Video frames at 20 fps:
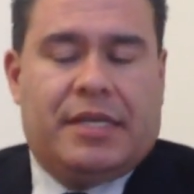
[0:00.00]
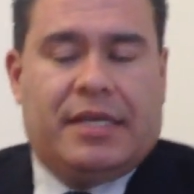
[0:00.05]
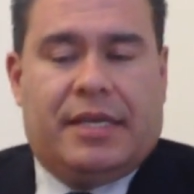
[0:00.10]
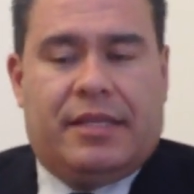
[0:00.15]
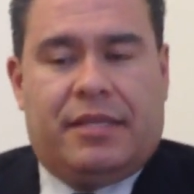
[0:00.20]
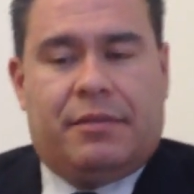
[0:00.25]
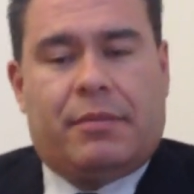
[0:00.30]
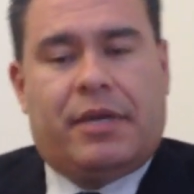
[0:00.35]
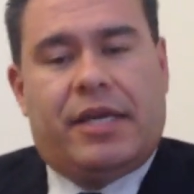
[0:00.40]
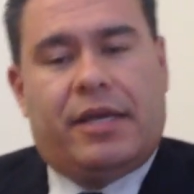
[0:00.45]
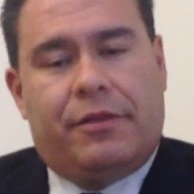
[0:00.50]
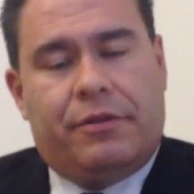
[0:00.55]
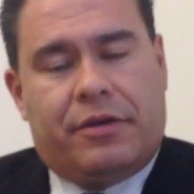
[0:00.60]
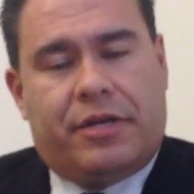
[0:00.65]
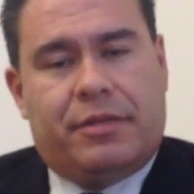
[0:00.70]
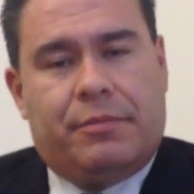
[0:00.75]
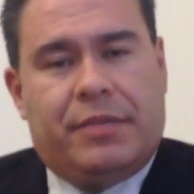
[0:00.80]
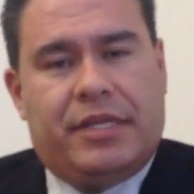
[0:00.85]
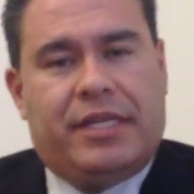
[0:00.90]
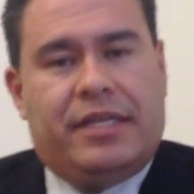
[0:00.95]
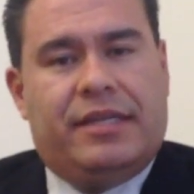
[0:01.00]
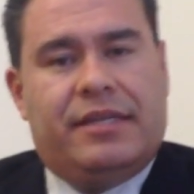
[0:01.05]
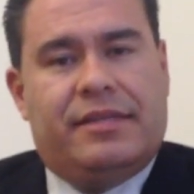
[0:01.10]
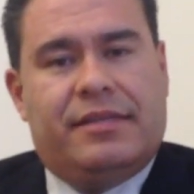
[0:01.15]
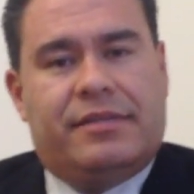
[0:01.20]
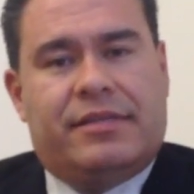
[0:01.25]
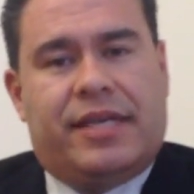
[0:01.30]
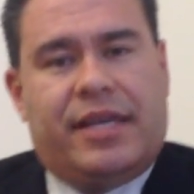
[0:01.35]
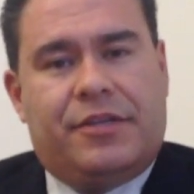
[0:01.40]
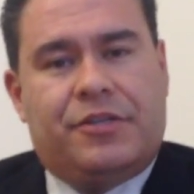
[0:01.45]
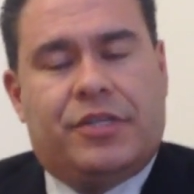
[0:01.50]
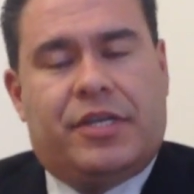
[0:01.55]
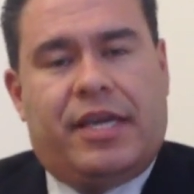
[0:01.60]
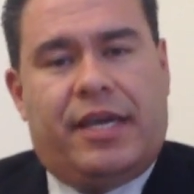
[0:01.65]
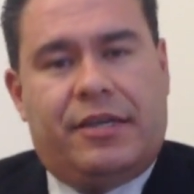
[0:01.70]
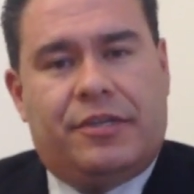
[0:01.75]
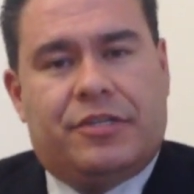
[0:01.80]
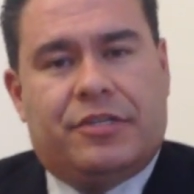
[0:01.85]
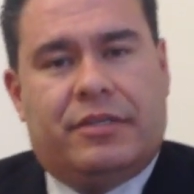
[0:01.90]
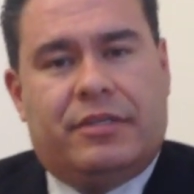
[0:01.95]
And then my other committee is
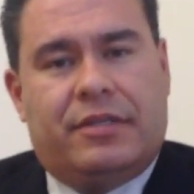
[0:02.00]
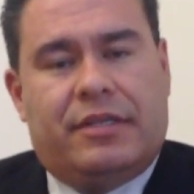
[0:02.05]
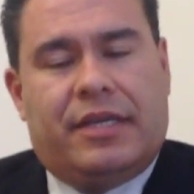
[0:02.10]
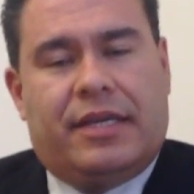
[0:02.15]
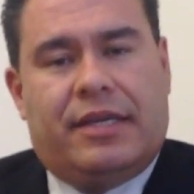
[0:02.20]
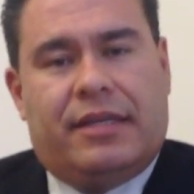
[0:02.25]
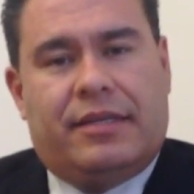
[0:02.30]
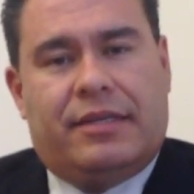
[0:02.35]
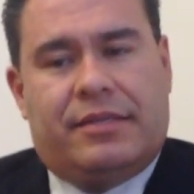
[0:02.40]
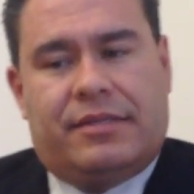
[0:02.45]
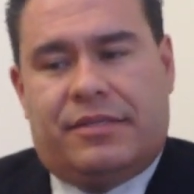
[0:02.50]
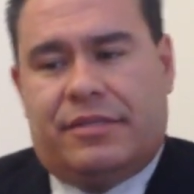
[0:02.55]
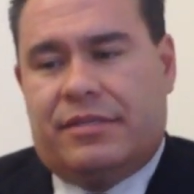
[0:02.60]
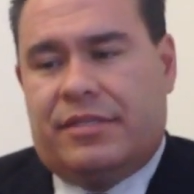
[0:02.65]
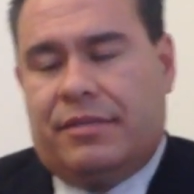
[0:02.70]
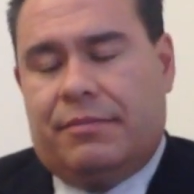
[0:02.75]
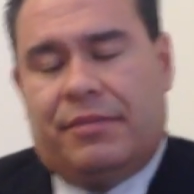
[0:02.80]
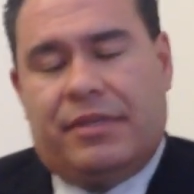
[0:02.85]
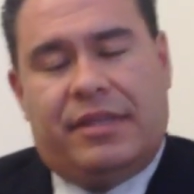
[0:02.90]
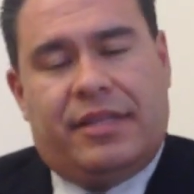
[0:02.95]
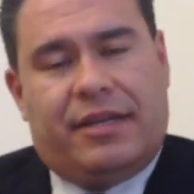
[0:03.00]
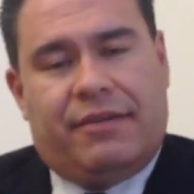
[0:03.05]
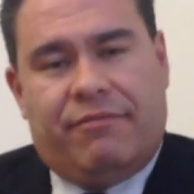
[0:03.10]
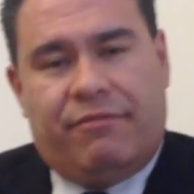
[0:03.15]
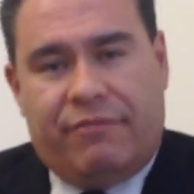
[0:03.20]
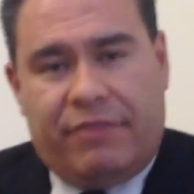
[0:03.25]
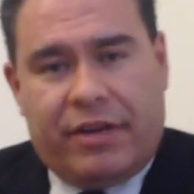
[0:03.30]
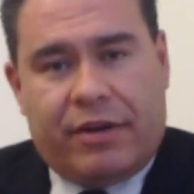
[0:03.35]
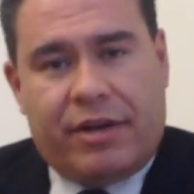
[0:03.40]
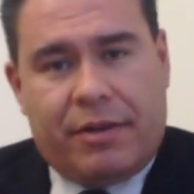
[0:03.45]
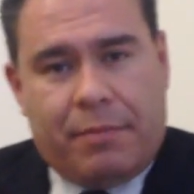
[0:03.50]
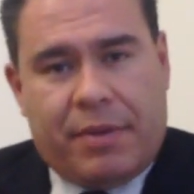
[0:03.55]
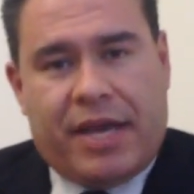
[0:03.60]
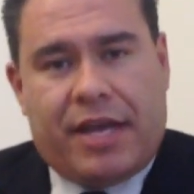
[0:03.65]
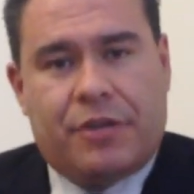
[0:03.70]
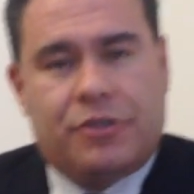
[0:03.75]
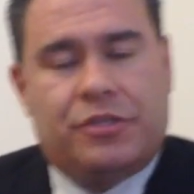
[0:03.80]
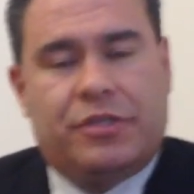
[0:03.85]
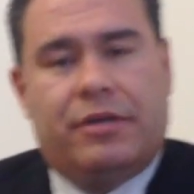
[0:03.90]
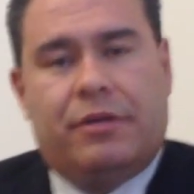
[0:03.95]
education, and it's just something that I'm very
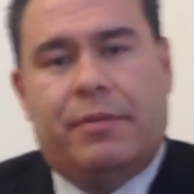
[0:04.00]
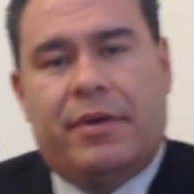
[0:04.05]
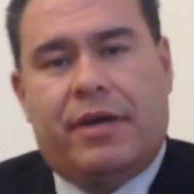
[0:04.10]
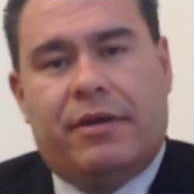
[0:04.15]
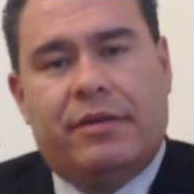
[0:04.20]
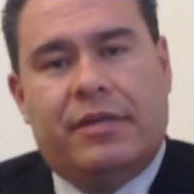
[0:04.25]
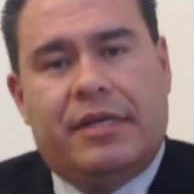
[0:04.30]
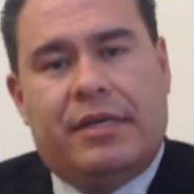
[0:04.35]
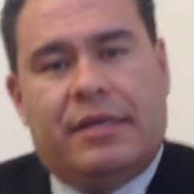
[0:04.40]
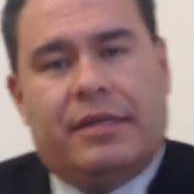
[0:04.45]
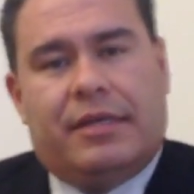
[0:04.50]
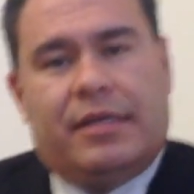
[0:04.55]
passionate about,